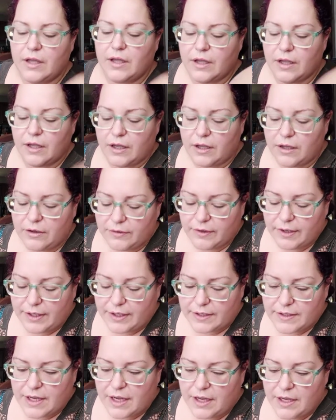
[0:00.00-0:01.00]
All right,
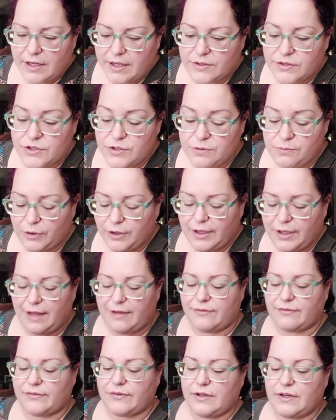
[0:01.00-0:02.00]
2 more
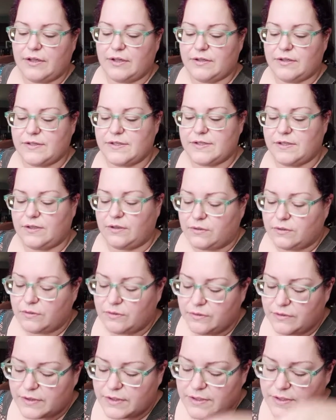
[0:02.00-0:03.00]
left. So
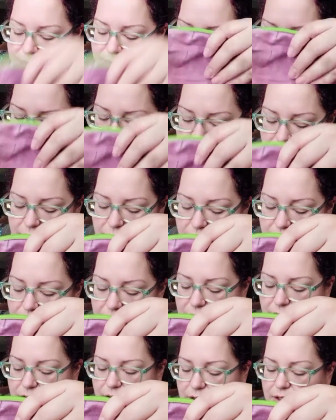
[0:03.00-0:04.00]
this one
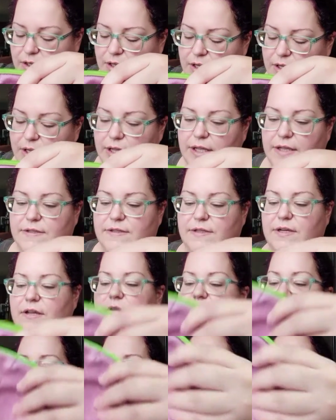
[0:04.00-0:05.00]
is another
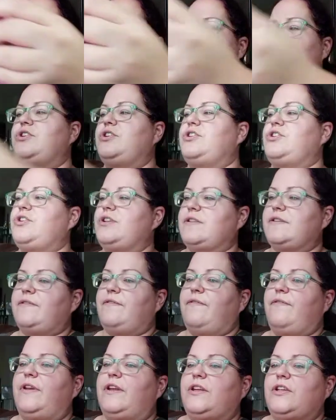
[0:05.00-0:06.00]
one that I should just
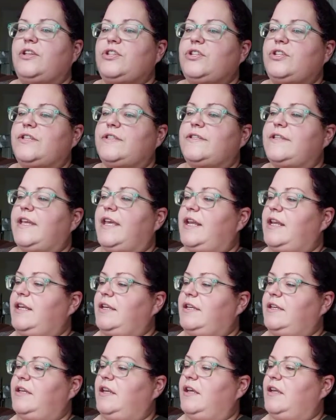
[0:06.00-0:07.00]
finish just to get it
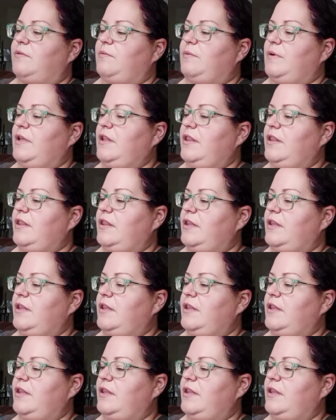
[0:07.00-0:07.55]
done with.